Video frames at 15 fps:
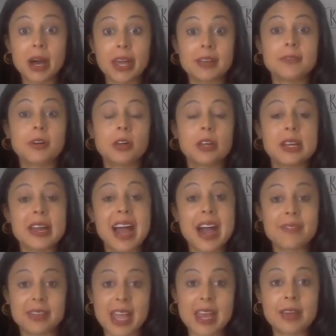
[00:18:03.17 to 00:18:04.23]
mindful and
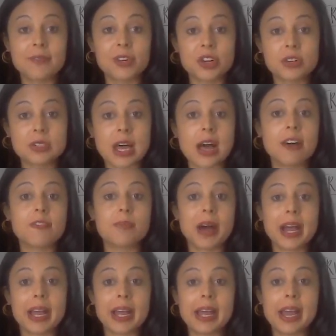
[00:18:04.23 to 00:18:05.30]
advocating for yourself
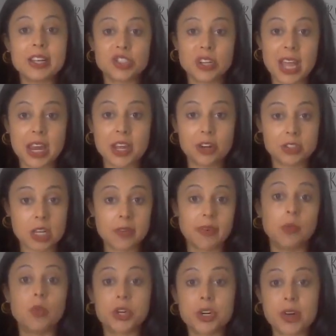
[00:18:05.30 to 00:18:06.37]
by educating yourself
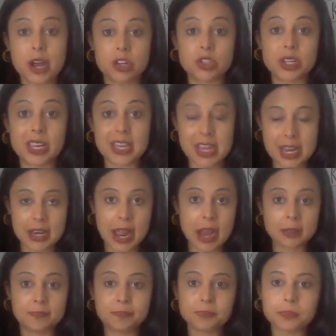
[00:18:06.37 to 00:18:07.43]
on what you're actually
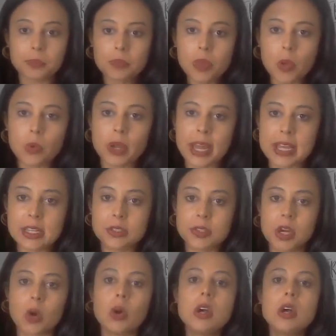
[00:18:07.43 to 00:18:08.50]
eating. Okay,
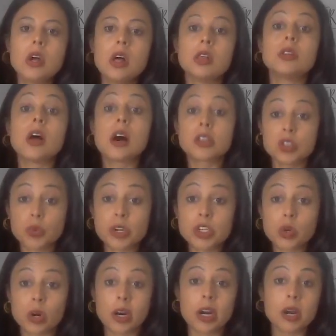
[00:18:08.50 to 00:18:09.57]
so long story
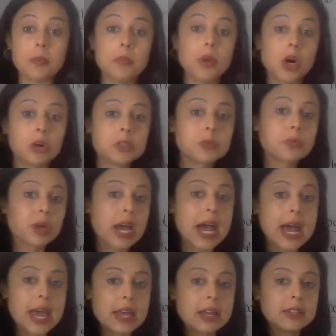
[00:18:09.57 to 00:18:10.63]
short, most
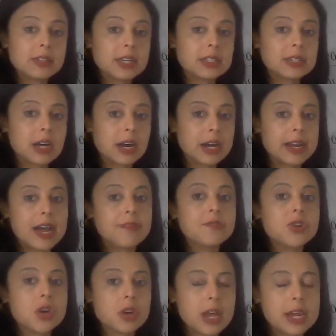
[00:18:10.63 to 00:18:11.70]
bread does not have
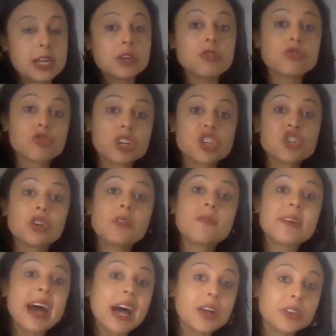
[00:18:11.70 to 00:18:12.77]
no, any nutritional
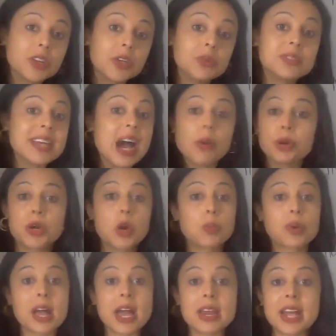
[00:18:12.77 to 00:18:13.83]
value. Sourdough
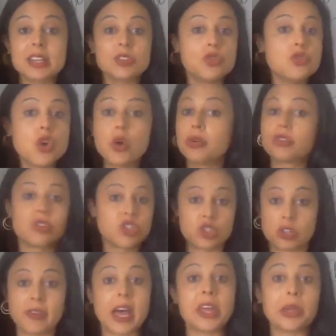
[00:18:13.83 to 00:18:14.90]
bread has no
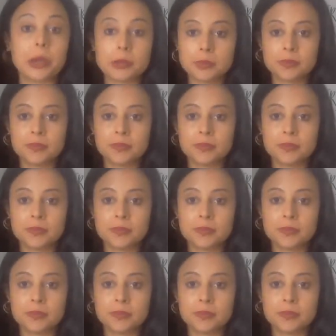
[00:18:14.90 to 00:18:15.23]
nutritional value